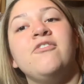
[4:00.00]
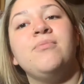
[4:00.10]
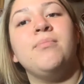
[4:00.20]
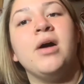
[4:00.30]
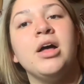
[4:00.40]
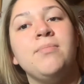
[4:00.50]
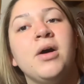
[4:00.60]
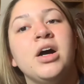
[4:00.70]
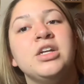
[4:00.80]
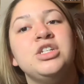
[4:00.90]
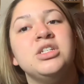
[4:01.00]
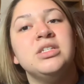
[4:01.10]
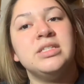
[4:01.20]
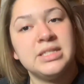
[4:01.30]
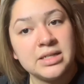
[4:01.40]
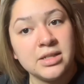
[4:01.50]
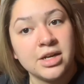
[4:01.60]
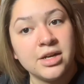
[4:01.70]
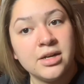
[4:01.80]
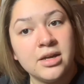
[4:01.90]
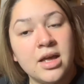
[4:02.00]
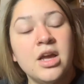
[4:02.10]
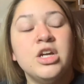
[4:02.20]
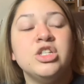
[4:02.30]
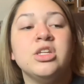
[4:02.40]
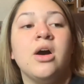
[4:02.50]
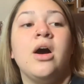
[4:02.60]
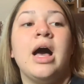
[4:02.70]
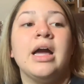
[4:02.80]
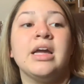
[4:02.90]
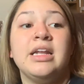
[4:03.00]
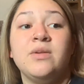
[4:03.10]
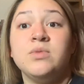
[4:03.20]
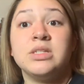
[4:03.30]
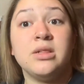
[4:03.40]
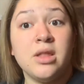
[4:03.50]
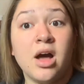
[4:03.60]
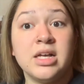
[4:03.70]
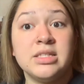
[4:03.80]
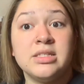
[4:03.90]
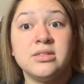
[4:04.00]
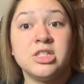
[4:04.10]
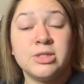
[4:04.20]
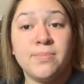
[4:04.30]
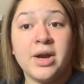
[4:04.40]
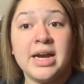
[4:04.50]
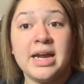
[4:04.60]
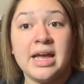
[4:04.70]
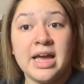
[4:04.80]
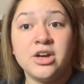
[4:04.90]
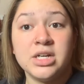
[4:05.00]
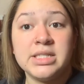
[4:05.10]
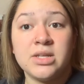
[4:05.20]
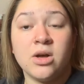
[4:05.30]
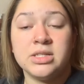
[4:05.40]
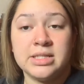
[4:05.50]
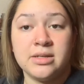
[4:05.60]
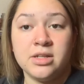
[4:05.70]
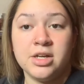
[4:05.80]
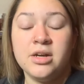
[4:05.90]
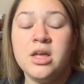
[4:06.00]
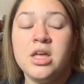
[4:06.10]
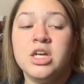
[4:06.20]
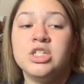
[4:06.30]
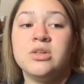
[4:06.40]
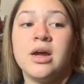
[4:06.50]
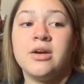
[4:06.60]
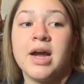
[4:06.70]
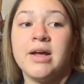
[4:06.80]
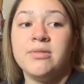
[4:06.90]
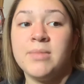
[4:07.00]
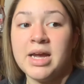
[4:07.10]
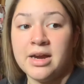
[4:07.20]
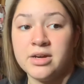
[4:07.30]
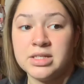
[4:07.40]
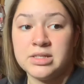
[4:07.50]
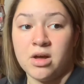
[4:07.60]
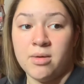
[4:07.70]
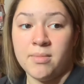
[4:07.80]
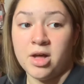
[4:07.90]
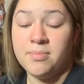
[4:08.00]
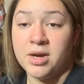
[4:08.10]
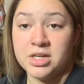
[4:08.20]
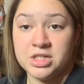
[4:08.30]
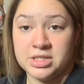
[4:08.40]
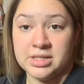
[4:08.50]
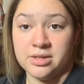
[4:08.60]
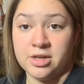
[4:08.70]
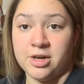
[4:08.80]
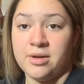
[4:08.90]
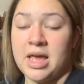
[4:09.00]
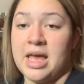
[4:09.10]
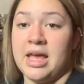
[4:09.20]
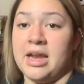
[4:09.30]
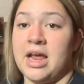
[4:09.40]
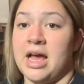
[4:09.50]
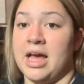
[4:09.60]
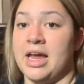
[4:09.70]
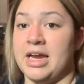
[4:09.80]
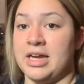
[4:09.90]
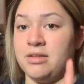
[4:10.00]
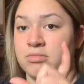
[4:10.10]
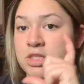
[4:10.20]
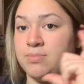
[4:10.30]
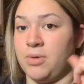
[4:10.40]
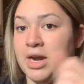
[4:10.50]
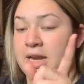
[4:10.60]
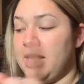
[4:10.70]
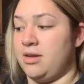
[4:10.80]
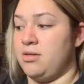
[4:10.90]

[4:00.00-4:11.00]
Mod Podge sealer. And it was gloss spray aerosol sealer. So I grabbed my aerosol Mod Podge sealer and I sprayed it